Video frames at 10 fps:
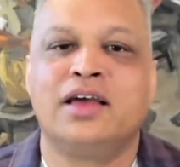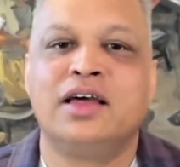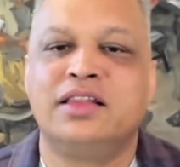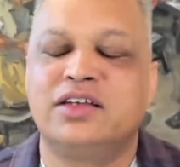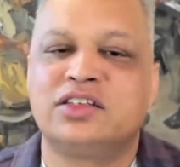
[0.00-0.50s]

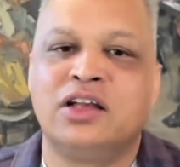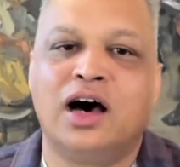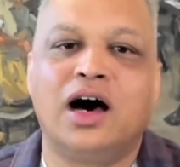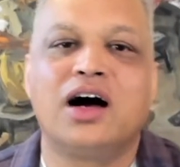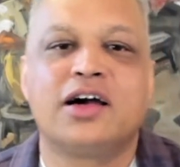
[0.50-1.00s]
There's an
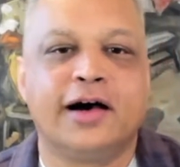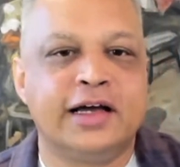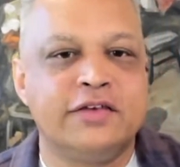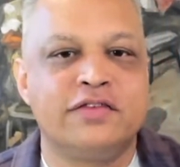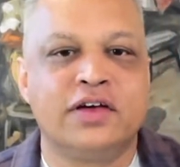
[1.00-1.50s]

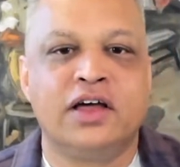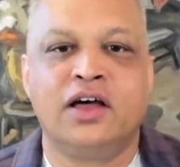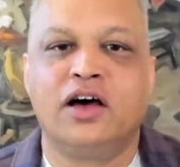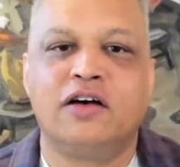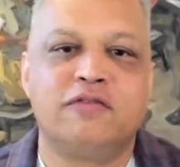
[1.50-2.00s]
archive
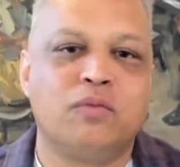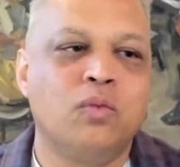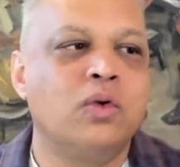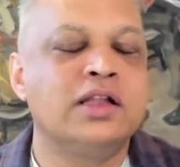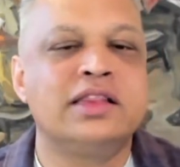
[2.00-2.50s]
of
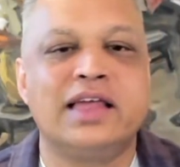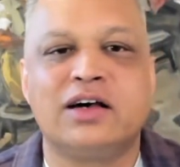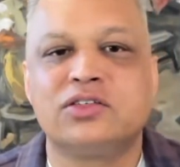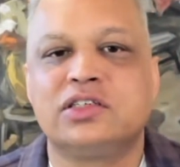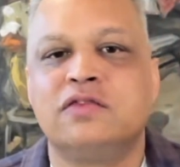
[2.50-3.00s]

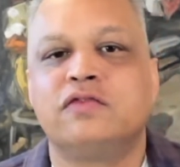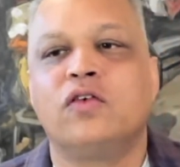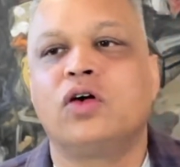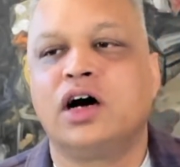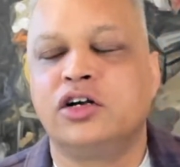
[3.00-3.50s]

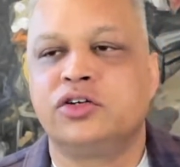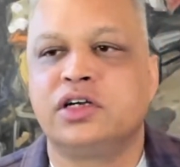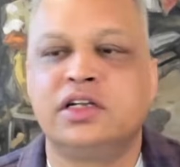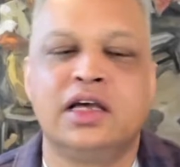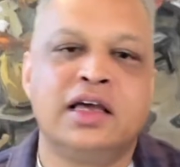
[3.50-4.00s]

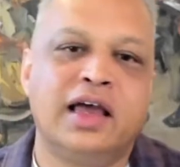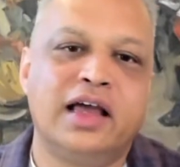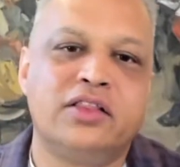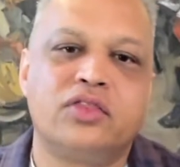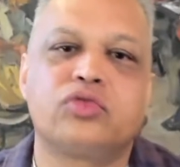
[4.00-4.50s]

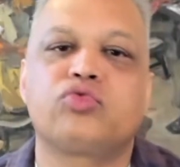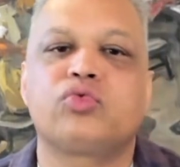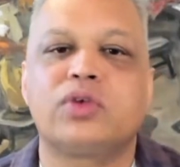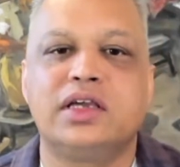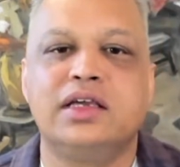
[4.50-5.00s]

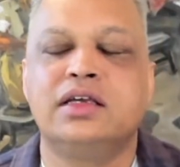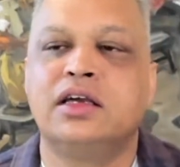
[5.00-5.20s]
1,403